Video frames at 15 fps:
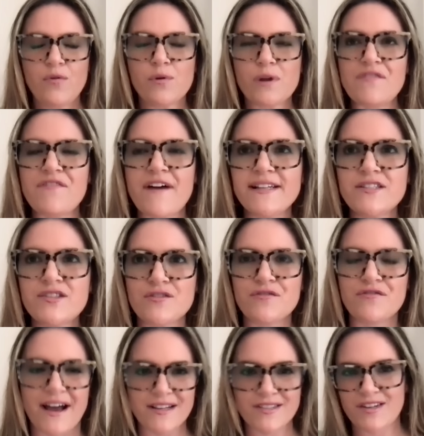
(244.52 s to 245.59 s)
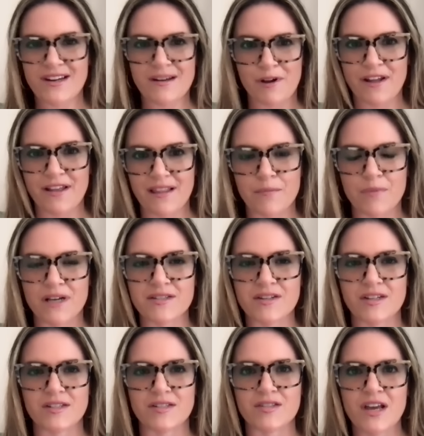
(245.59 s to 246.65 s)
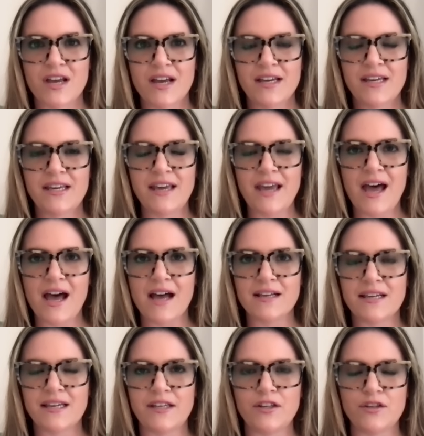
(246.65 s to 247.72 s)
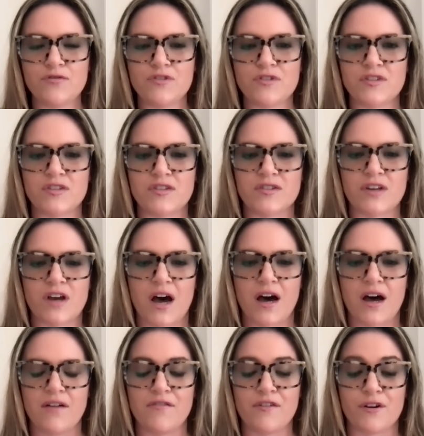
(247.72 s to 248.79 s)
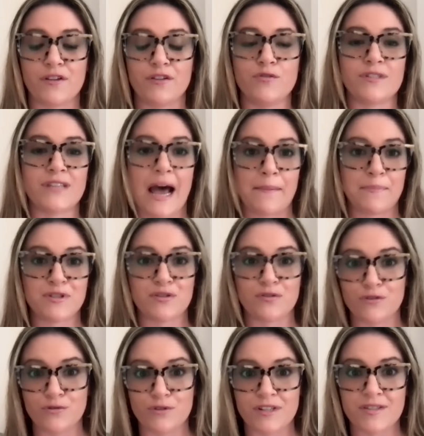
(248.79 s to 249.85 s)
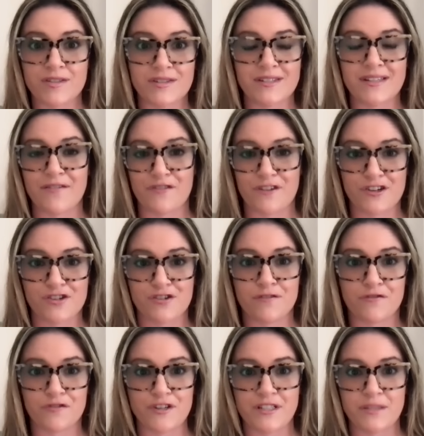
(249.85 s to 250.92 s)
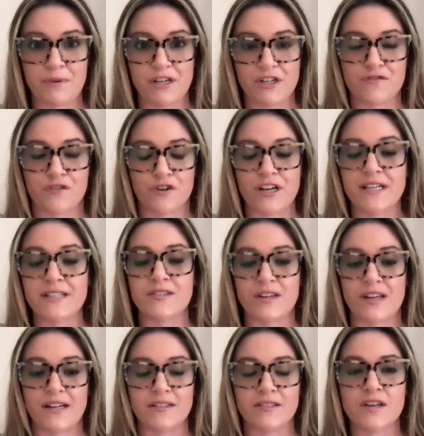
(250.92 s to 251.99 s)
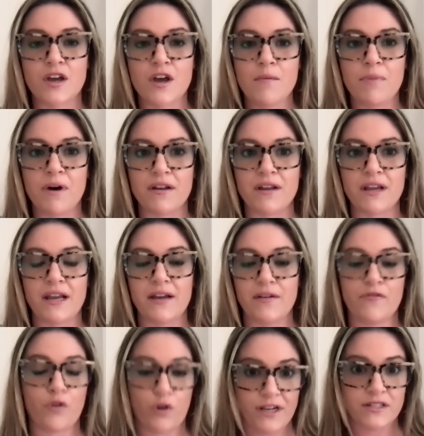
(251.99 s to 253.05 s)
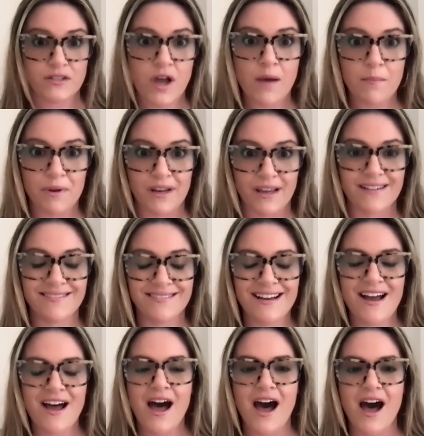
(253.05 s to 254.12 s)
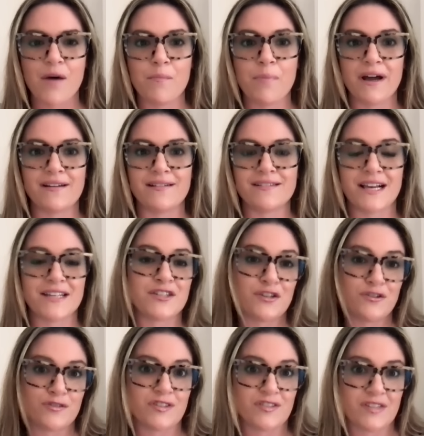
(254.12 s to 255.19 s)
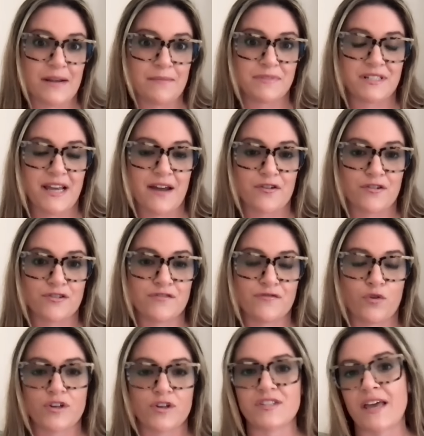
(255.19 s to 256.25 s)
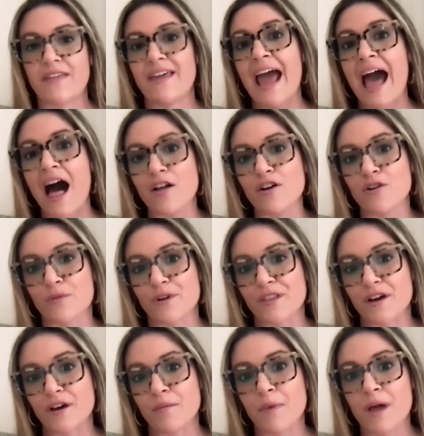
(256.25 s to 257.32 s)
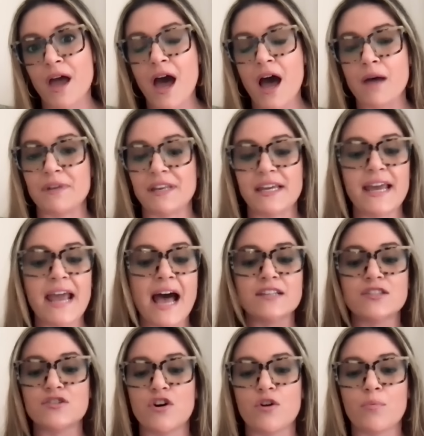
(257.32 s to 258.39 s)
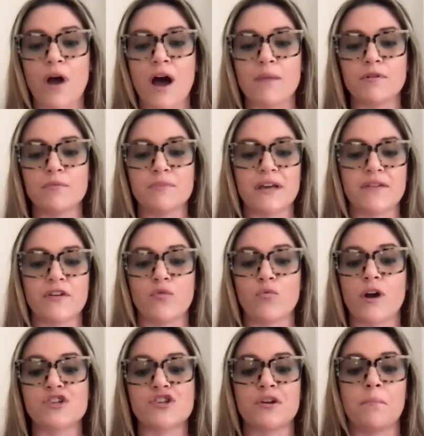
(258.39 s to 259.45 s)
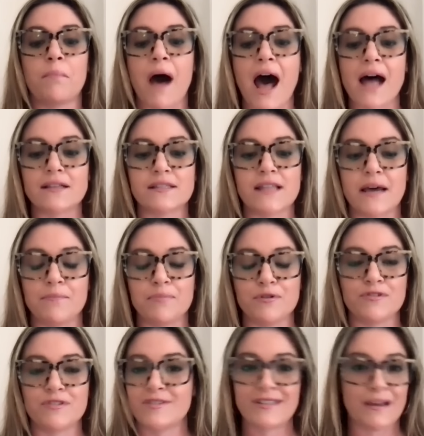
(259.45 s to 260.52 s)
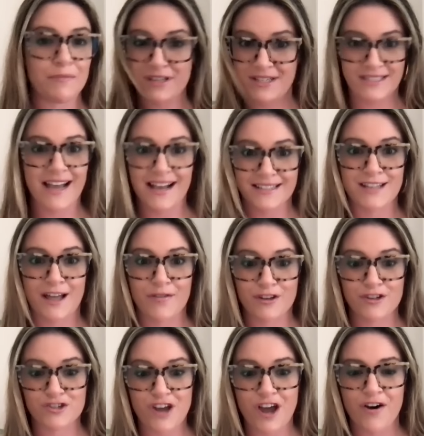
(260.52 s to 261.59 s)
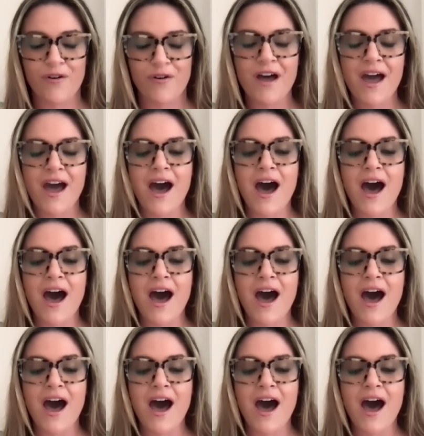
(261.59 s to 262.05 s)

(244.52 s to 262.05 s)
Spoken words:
What I find so fascinating about Elon Musk is he uses a very loose absolutist definition of free speech for his needs, but for his company, but doesn't use the same standards for, say, the algorithm. I mean, he has no problem giving Russian bots that boost some of these guests on the show